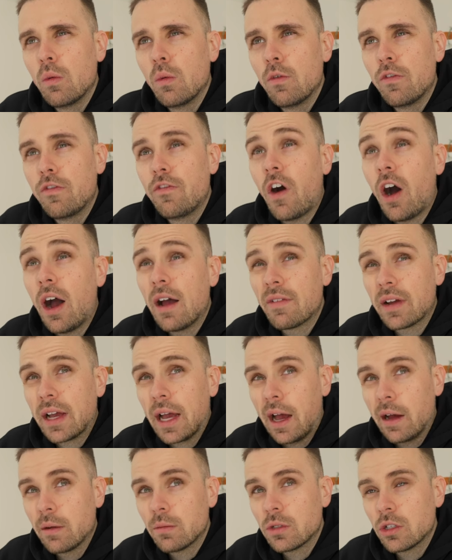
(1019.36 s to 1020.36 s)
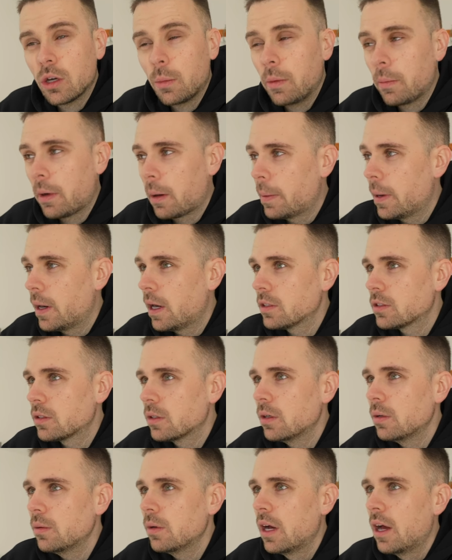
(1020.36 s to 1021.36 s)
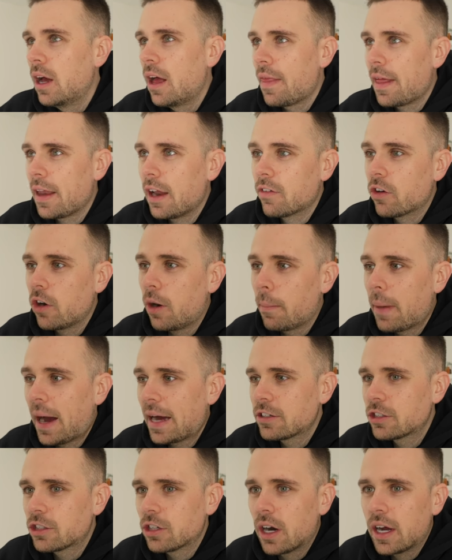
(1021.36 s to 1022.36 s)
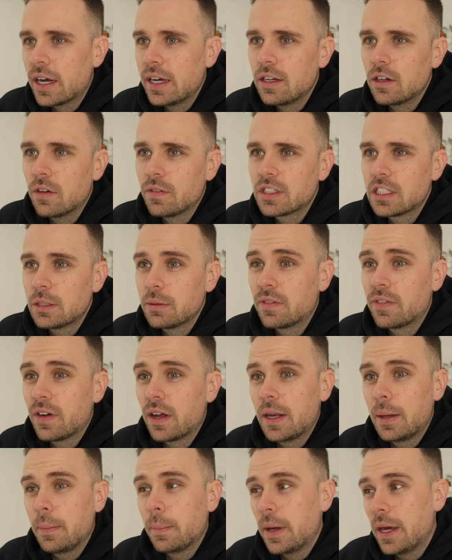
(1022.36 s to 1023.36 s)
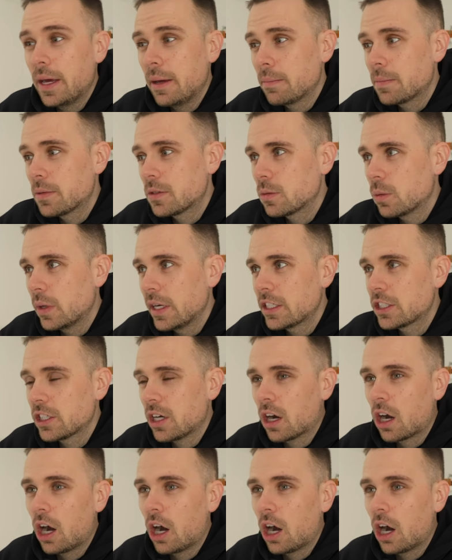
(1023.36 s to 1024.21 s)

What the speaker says: five accounts on with my personal. Then I've got match trade, obviously with funding pips, which I